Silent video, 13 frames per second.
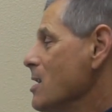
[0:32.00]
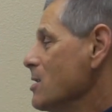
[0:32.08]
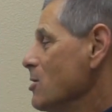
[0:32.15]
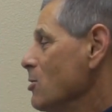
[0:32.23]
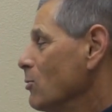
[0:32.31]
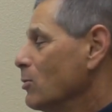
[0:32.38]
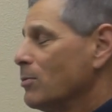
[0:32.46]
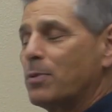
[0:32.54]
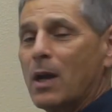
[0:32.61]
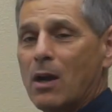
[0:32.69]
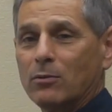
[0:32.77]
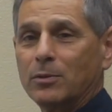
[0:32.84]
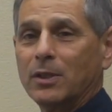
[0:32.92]
you will
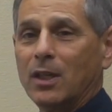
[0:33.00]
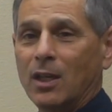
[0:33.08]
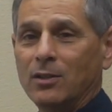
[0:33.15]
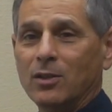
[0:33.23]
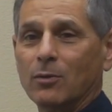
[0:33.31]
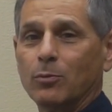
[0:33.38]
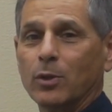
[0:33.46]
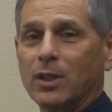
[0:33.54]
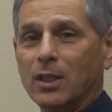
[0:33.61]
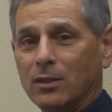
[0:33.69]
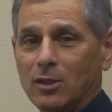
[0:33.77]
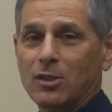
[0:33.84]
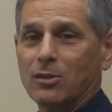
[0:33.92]
probably end up with
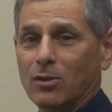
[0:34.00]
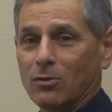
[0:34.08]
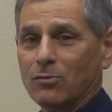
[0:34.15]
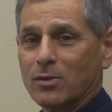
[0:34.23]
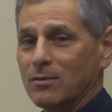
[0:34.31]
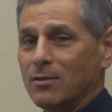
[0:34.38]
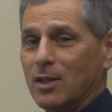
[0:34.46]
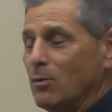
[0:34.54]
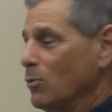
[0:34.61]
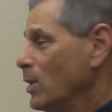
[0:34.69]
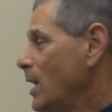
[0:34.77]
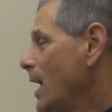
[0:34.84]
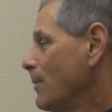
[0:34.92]
kidney stones.
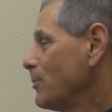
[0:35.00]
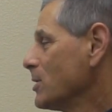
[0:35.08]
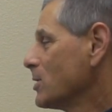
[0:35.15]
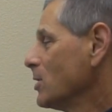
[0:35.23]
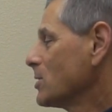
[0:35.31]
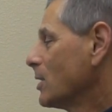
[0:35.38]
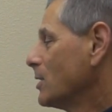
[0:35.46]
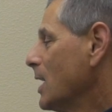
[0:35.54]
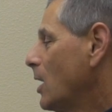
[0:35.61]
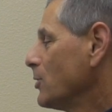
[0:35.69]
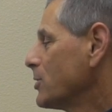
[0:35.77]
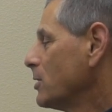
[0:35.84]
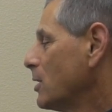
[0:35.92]
What happens is the
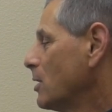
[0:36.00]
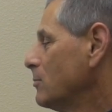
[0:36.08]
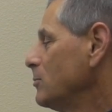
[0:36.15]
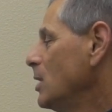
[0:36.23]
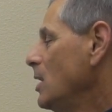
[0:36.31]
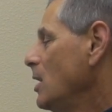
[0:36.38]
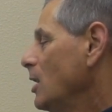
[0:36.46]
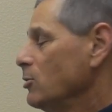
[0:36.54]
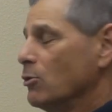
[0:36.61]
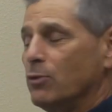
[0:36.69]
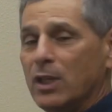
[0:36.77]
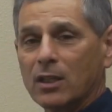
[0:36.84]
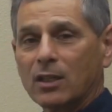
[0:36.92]
calcium and
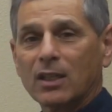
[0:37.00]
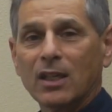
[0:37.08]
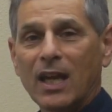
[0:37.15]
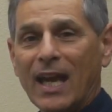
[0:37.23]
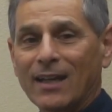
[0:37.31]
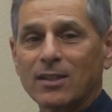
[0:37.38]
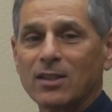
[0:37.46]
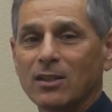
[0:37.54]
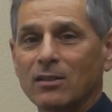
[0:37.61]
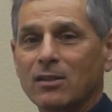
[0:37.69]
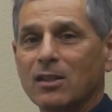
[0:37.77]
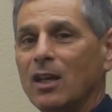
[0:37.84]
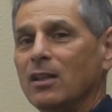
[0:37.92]
uric
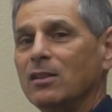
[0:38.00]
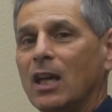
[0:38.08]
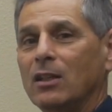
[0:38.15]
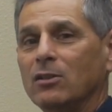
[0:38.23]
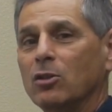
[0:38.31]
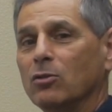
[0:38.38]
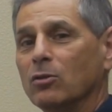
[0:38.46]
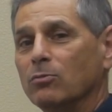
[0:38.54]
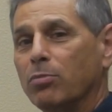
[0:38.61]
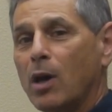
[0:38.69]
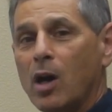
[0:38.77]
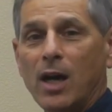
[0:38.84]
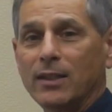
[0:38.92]
acid tend to
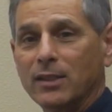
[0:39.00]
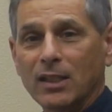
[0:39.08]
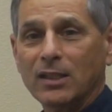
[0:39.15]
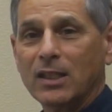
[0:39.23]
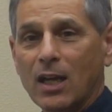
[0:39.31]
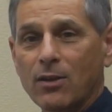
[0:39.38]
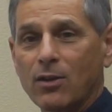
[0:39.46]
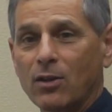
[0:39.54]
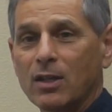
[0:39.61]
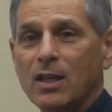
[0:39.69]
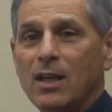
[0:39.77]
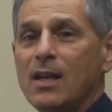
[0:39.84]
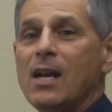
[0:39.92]
bond
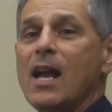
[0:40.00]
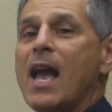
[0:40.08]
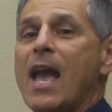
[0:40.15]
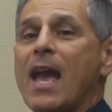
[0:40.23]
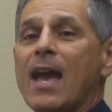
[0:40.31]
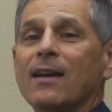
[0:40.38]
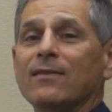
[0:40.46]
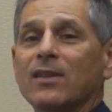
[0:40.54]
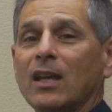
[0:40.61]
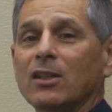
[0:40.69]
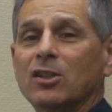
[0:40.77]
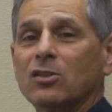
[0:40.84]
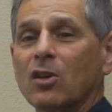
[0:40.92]
together and
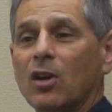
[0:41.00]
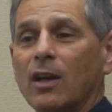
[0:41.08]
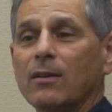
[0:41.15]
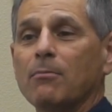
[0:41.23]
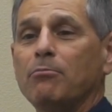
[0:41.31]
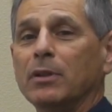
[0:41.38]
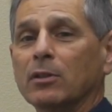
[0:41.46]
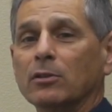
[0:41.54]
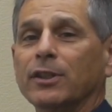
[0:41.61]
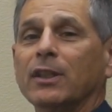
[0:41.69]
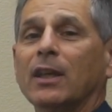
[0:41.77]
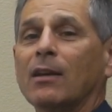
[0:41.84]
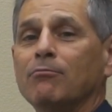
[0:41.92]
they start
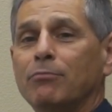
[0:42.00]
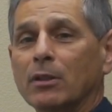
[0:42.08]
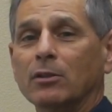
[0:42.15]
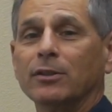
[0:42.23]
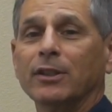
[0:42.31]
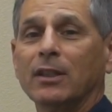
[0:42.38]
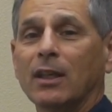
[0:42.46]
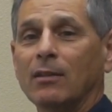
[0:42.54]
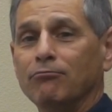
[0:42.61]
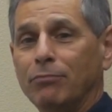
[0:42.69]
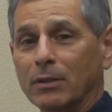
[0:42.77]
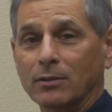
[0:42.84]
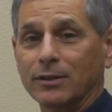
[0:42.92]
building and building
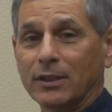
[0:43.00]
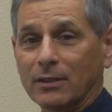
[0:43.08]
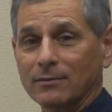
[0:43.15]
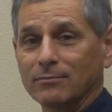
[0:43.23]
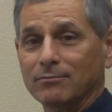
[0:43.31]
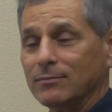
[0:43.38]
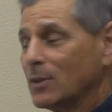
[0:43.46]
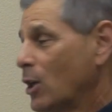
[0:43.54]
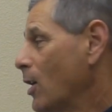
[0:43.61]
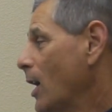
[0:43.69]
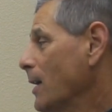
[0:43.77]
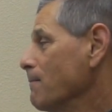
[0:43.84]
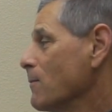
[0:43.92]
and building. All
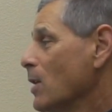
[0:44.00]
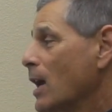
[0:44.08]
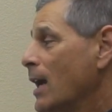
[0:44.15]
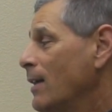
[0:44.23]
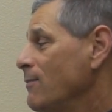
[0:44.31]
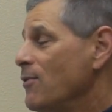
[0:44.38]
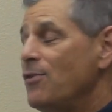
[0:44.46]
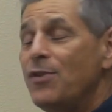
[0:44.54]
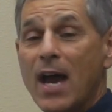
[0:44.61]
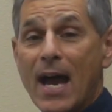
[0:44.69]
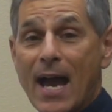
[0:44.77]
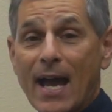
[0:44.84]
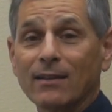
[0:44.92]
right, and
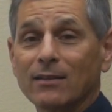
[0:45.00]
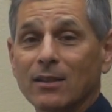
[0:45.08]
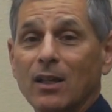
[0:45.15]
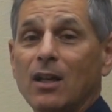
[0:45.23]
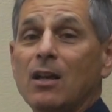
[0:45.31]
that